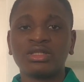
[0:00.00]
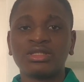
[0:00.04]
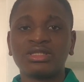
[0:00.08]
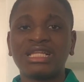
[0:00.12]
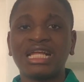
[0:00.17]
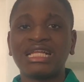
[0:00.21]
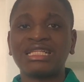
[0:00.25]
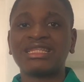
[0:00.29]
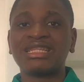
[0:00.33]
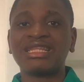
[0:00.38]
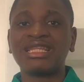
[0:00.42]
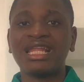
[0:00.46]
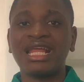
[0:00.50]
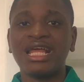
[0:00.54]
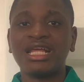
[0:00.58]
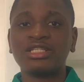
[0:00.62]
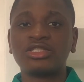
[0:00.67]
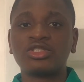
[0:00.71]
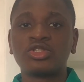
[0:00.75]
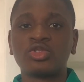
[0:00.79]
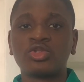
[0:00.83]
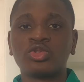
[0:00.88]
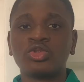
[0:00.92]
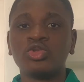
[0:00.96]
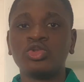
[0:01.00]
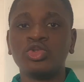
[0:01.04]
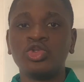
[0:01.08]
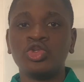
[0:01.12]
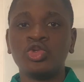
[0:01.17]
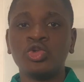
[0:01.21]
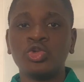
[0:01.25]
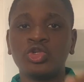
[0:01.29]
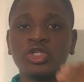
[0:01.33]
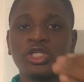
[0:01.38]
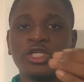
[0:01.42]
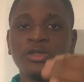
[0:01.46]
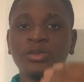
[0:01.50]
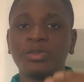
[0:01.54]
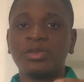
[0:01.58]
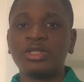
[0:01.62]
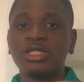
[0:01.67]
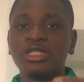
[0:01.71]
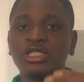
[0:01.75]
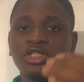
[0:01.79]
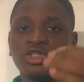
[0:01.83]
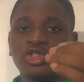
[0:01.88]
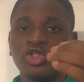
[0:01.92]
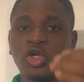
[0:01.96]
that led to you
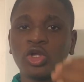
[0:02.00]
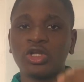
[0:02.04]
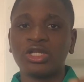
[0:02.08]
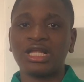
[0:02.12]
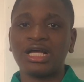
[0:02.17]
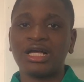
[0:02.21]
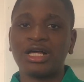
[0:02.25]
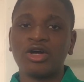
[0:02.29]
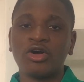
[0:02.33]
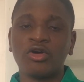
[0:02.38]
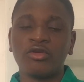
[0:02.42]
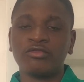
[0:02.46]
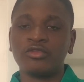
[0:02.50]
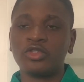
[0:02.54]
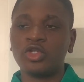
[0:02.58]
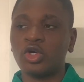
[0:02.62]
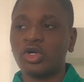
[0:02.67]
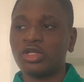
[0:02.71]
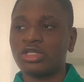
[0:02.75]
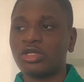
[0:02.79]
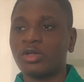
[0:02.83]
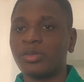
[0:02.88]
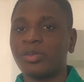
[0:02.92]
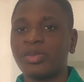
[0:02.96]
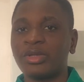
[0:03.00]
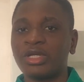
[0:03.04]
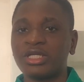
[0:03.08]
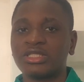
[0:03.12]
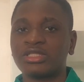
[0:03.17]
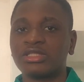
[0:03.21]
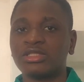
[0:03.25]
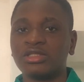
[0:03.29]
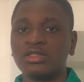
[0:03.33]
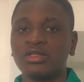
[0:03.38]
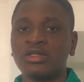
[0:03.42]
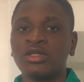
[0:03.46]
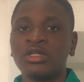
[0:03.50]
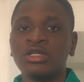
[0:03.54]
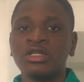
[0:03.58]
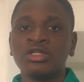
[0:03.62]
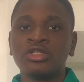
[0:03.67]
keeping the dollar of the other person.